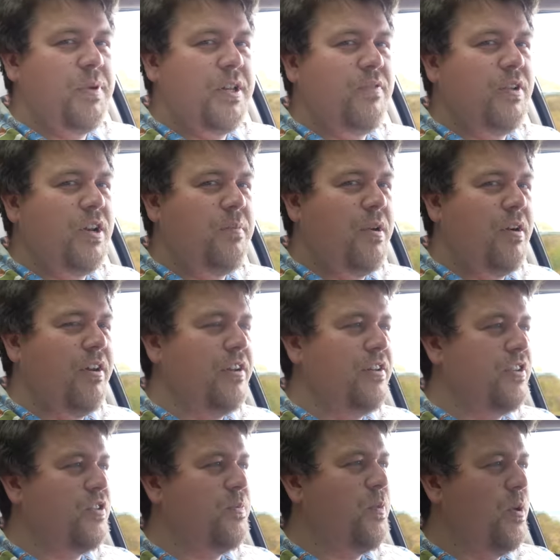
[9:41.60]
bit of an American
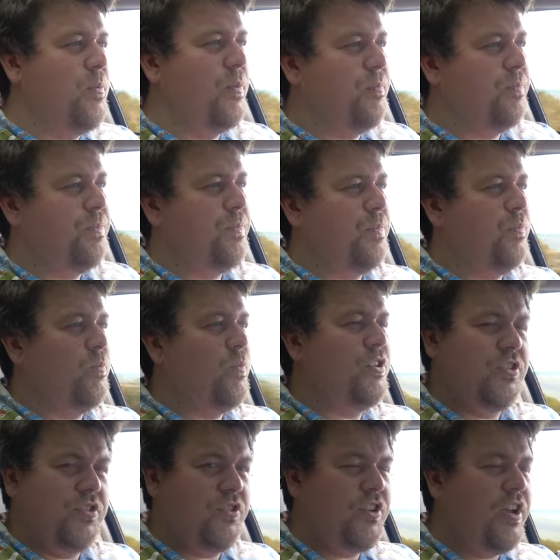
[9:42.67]
disappointment, which
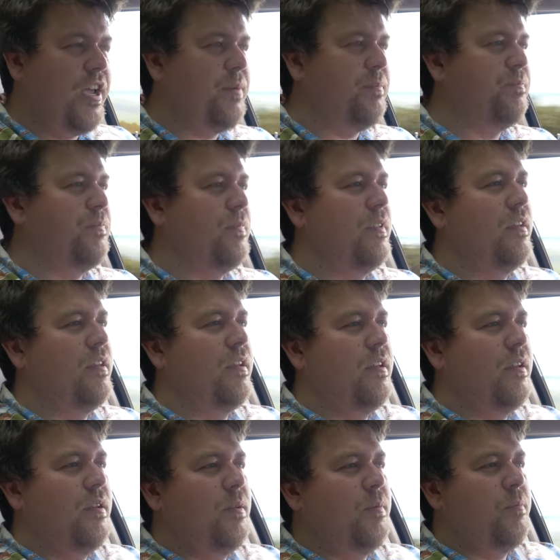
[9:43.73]
is a shame.
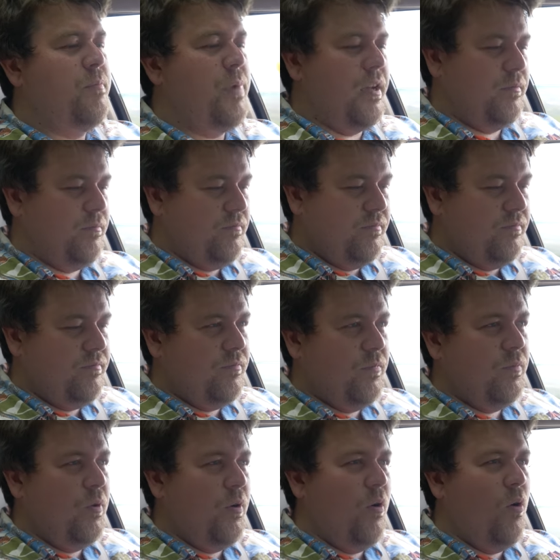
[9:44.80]
But
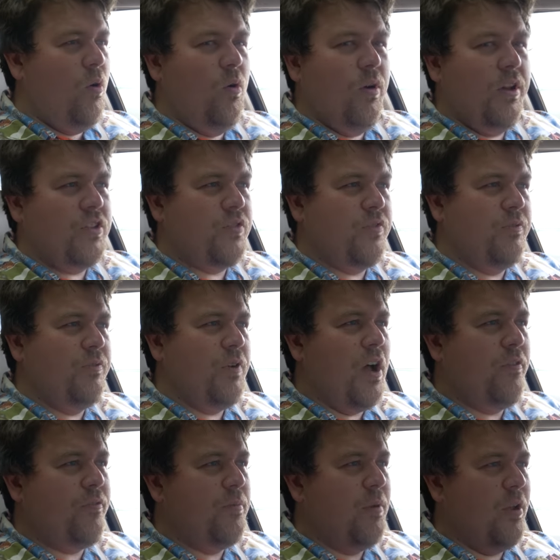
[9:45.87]
all is
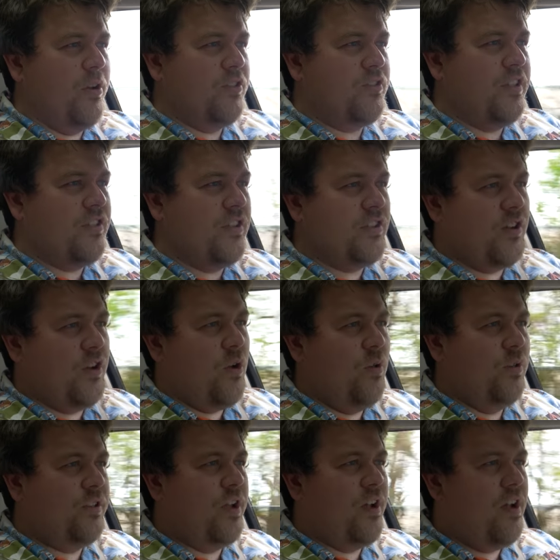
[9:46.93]
far from lost. This is an
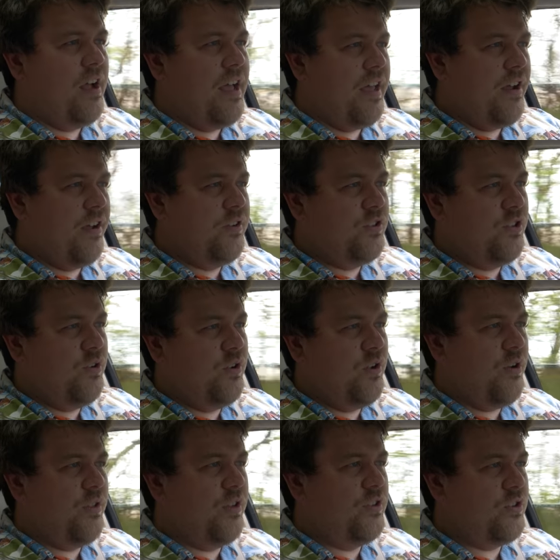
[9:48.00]
old car, and I do
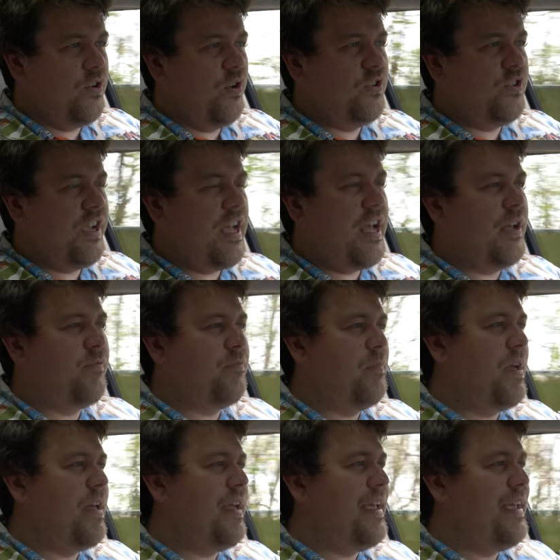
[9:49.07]
know that Dodge have
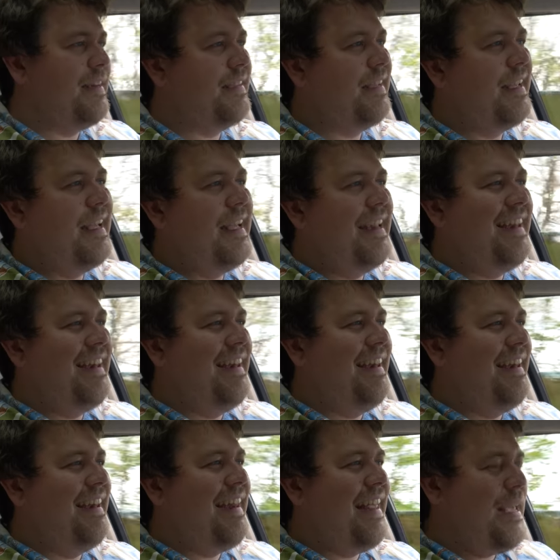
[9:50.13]
made
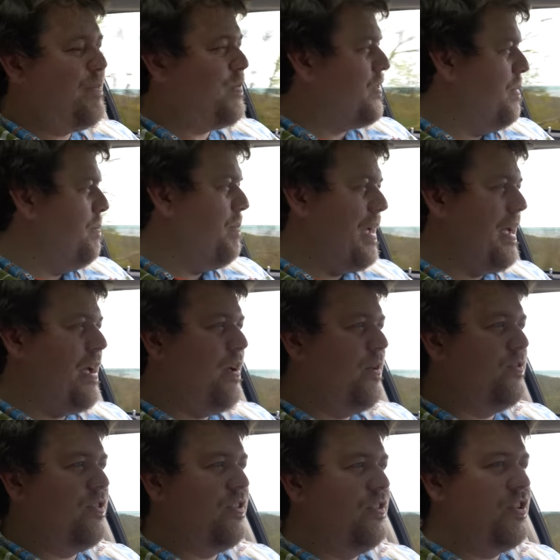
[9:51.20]
leaps and
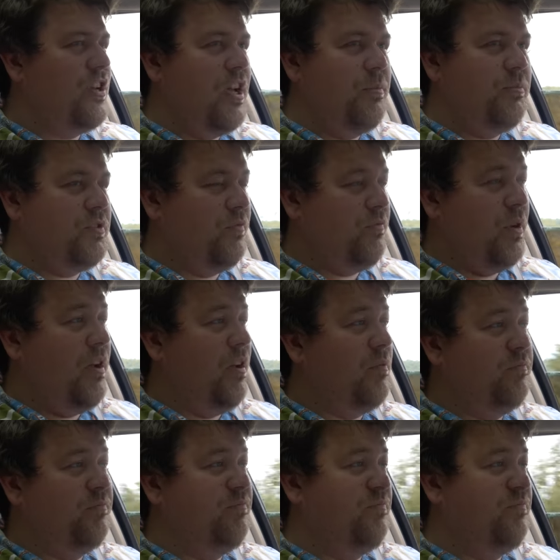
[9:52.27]
bounds in terms of, well,